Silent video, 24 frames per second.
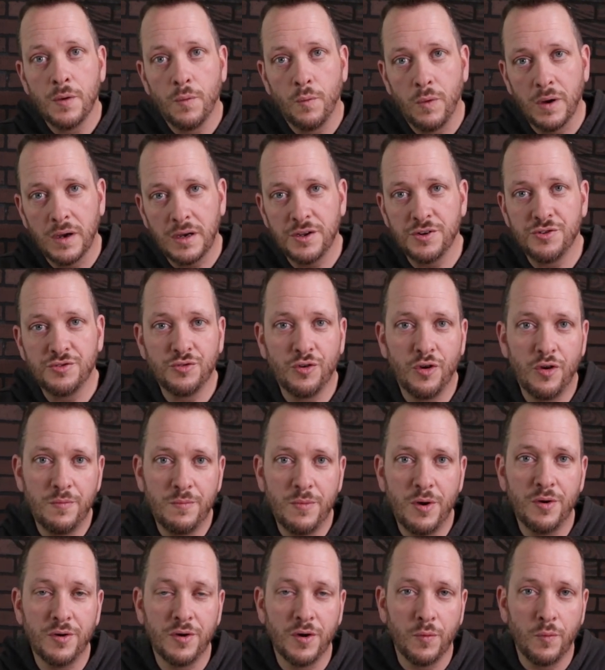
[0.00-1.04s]
what control
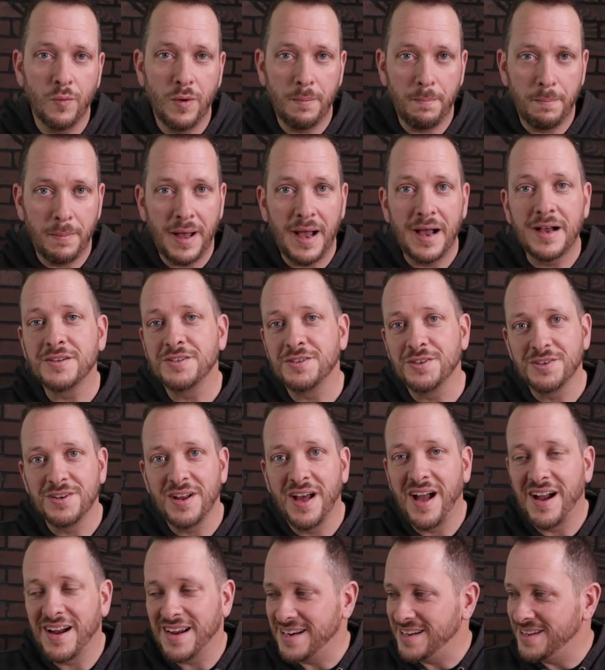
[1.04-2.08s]
mode or what box you're
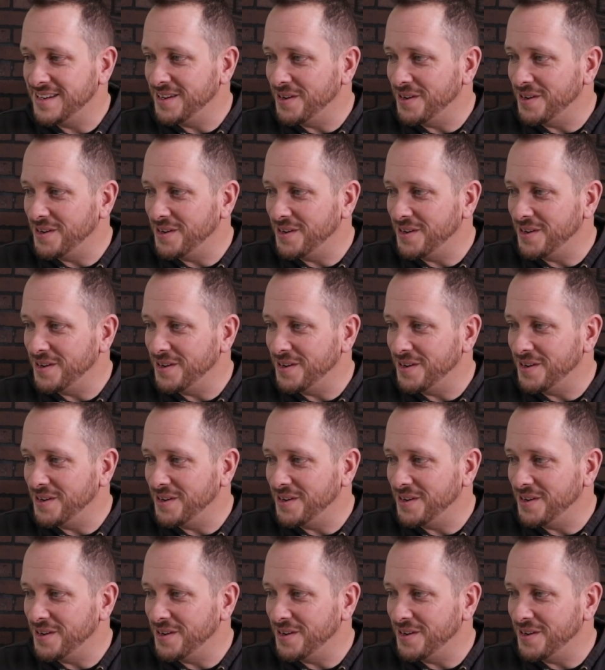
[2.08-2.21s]
talking